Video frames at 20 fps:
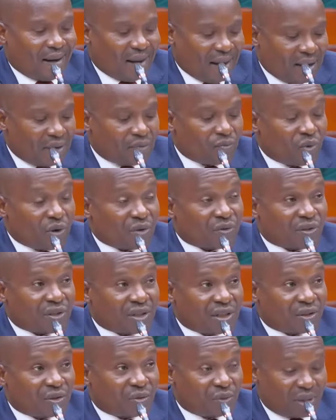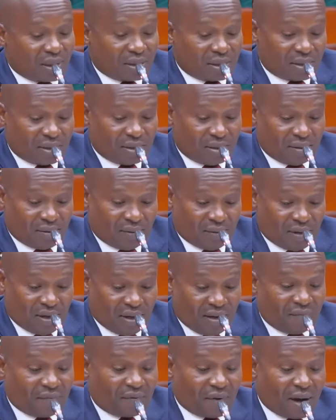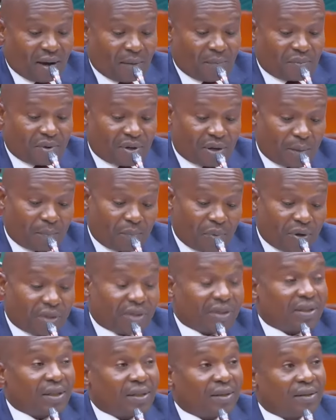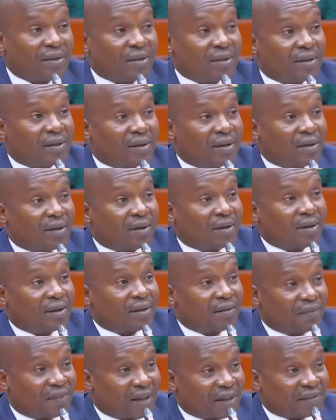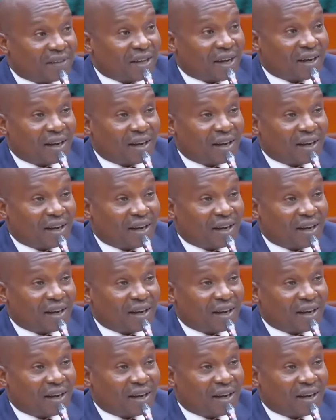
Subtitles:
and will see to it, if I am reappointed, that the